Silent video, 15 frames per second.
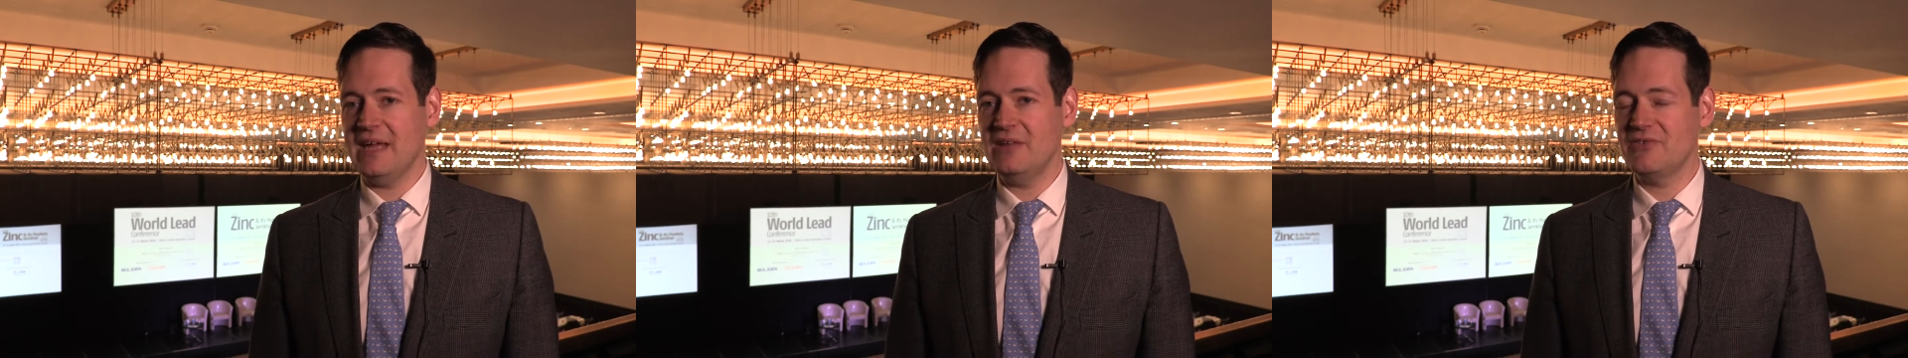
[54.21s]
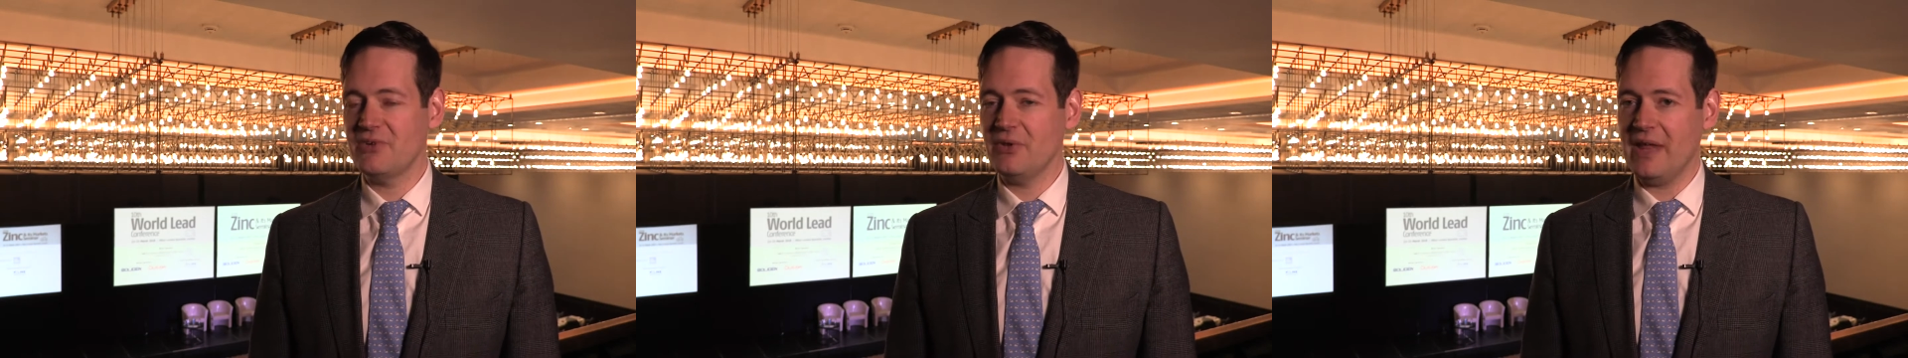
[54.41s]

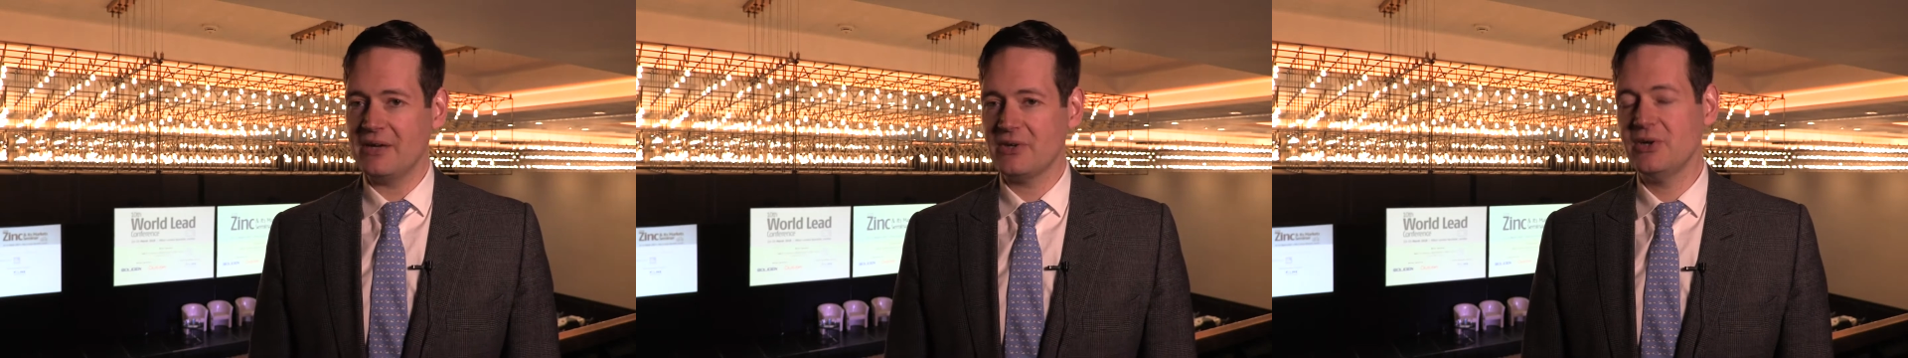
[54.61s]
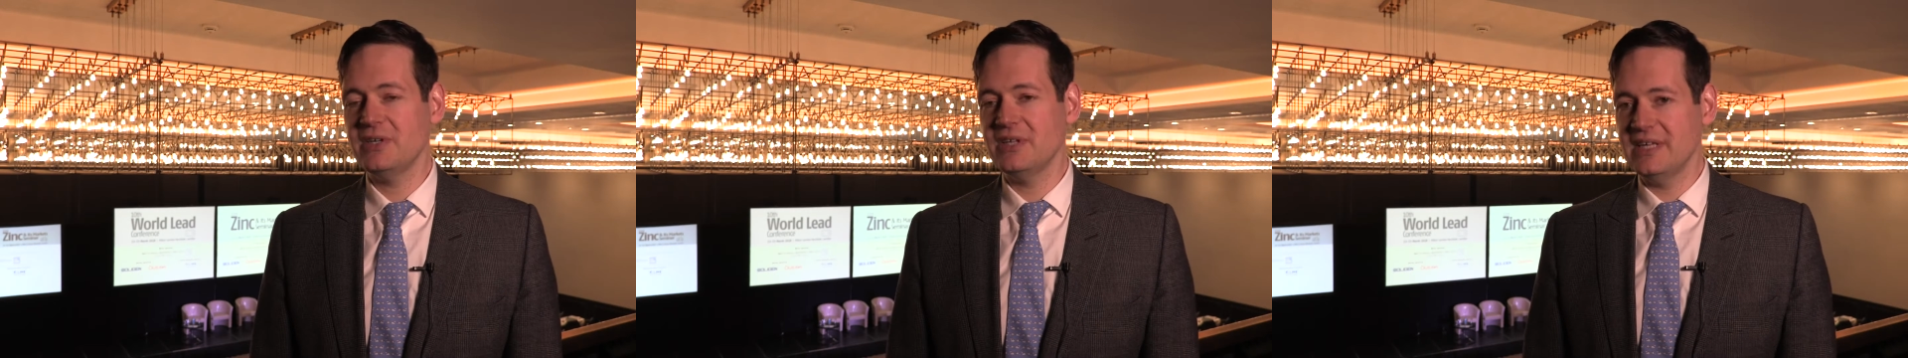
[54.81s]
and so
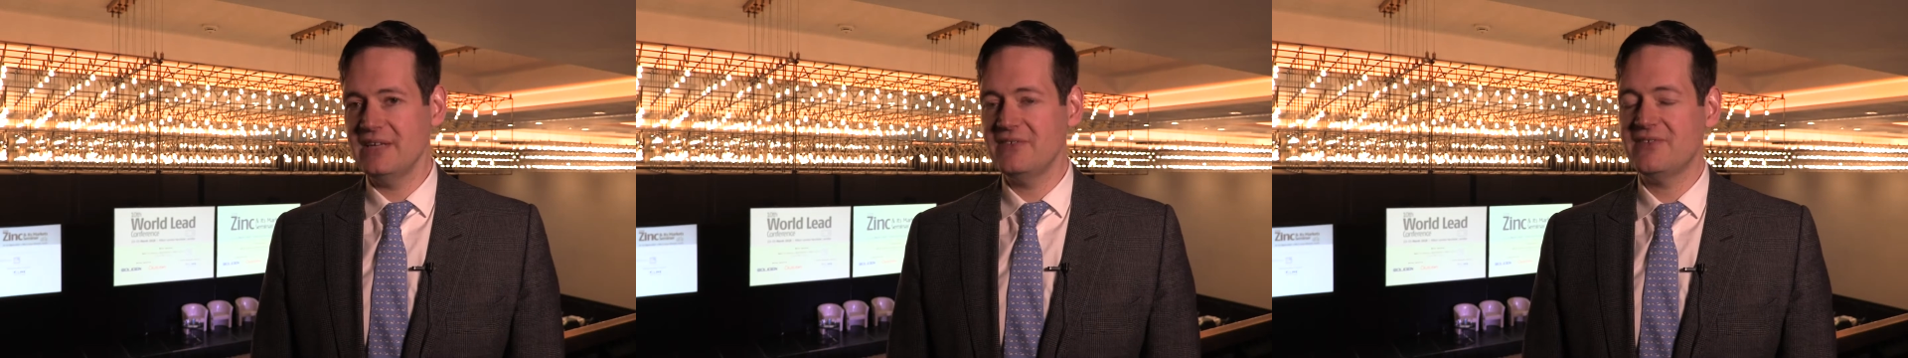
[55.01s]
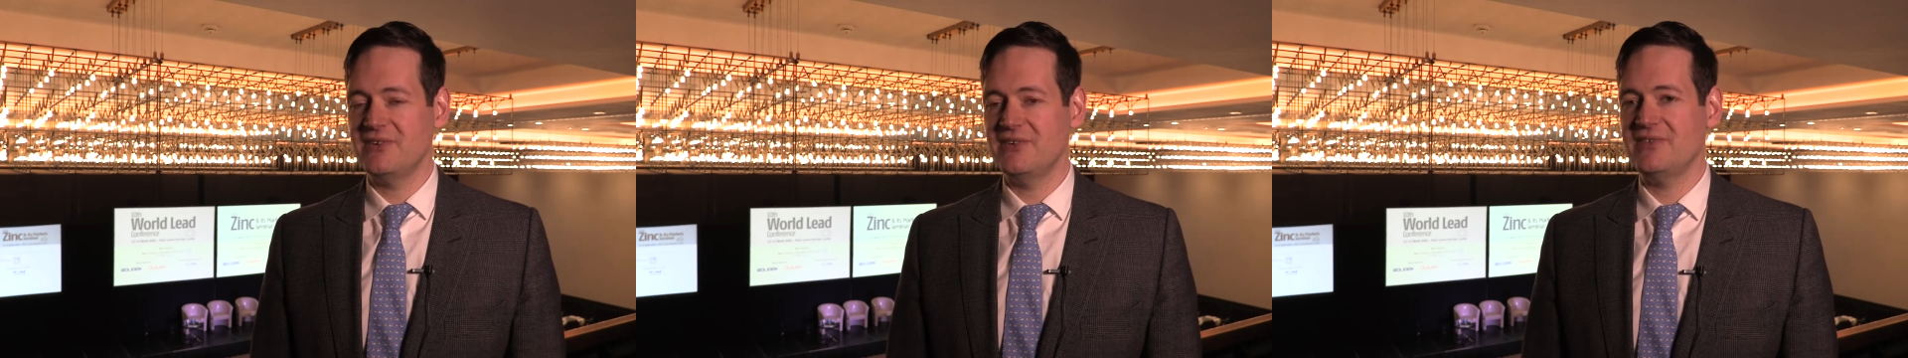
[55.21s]
that could
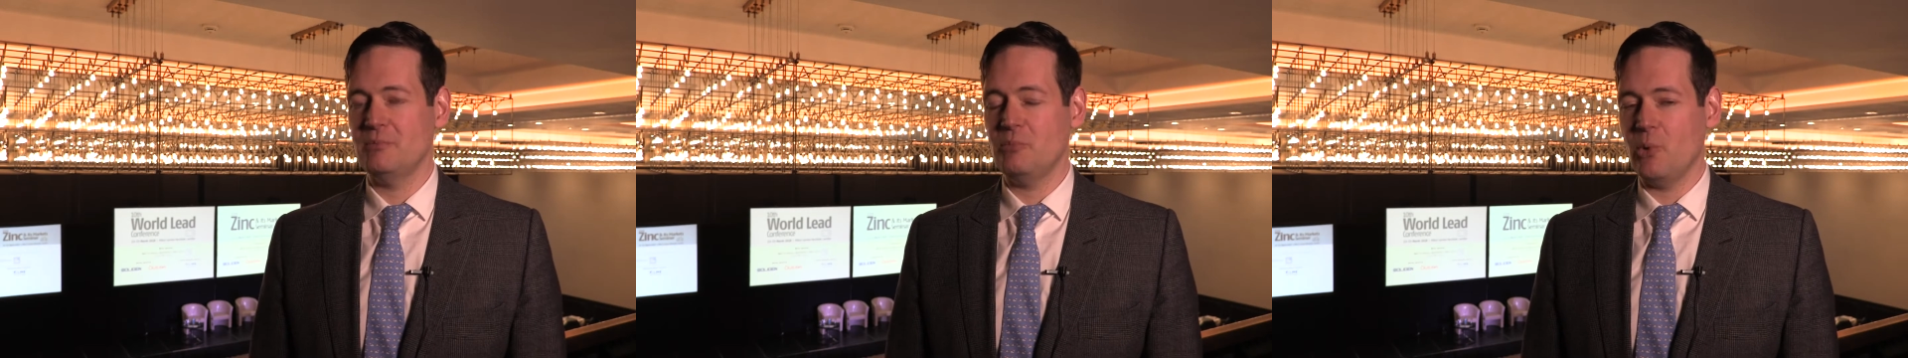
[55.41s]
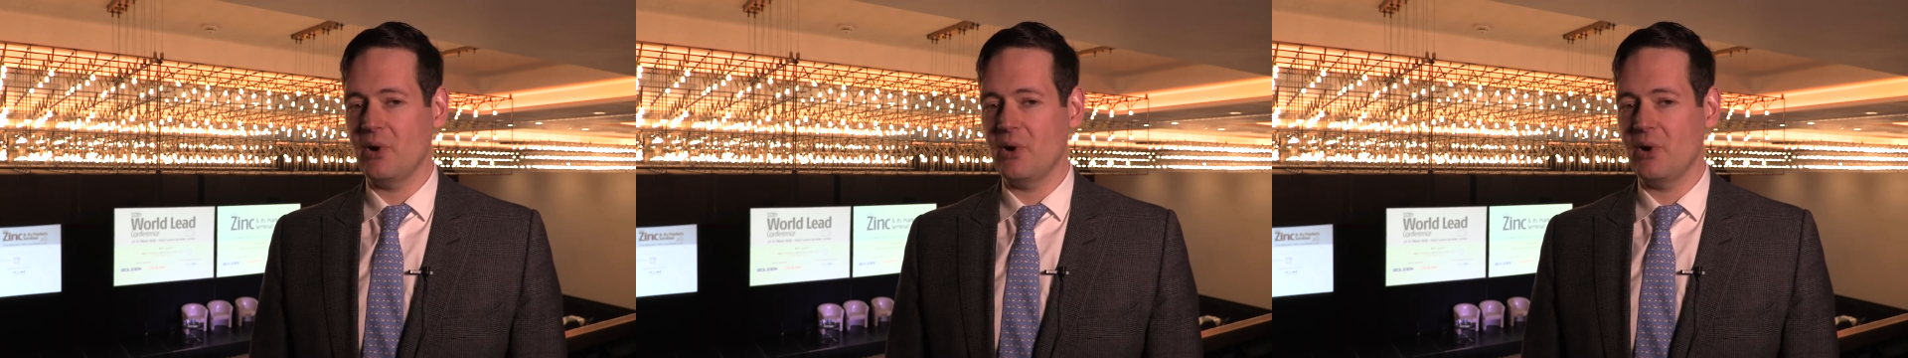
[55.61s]
lead to some